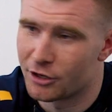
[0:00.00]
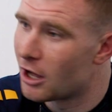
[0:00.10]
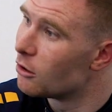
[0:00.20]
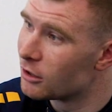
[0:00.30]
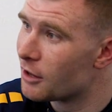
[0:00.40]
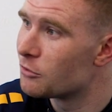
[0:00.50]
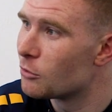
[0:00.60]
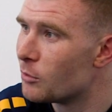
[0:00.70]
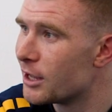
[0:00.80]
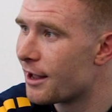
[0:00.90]
trying to hold on
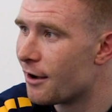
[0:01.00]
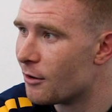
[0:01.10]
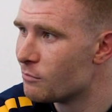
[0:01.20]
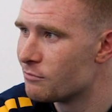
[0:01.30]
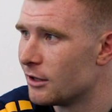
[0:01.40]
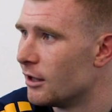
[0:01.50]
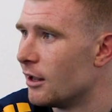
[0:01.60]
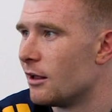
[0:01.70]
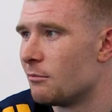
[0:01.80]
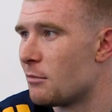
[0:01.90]
to a win at home,
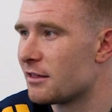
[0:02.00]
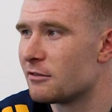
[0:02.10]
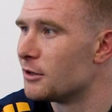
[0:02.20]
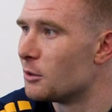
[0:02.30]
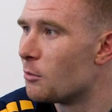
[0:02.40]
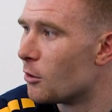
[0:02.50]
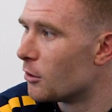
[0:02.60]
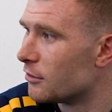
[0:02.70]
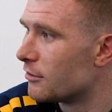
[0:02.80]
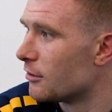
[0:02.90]
massively
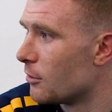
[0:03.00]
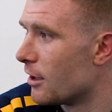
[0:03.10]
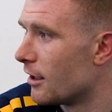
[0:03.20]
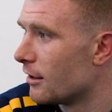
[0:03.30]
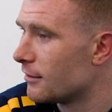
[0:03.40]
important to uh,